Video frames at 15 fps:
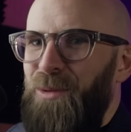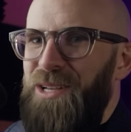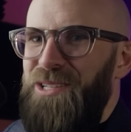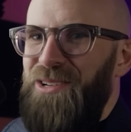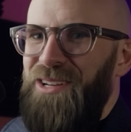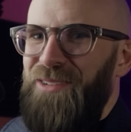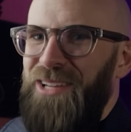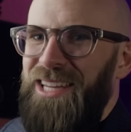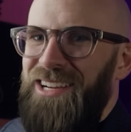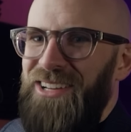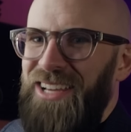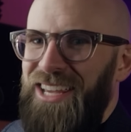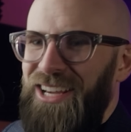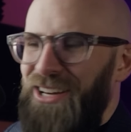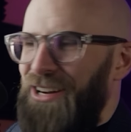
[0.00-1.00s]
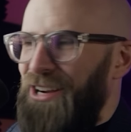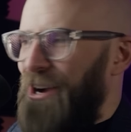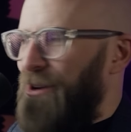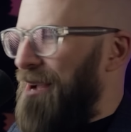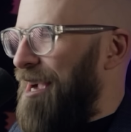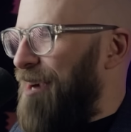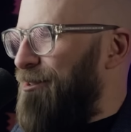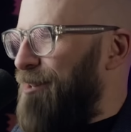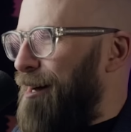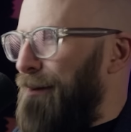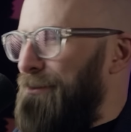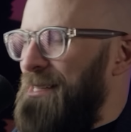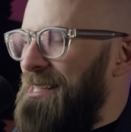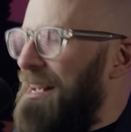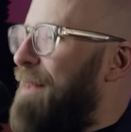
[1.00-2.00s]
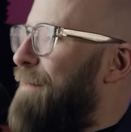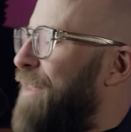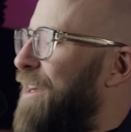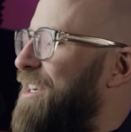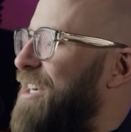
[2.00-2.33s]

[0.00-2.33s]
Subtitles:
What are you doing with it on a cargo aircraft? The